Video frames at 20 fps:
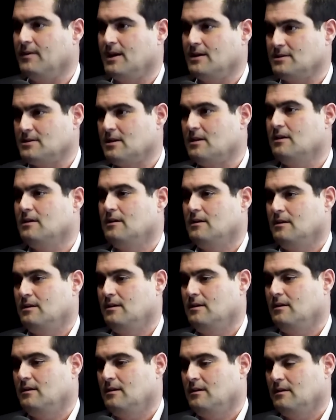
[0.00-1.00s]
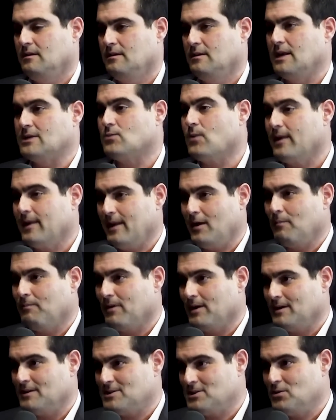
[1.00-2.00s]
mass. Uh, energy. That's why they don't mass.
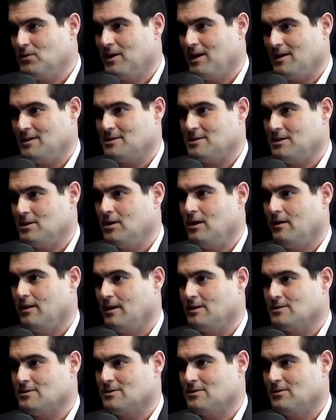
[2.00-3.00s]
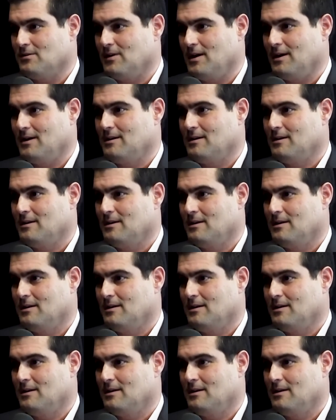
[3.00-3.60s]
bring suitcases. You know that's true, right?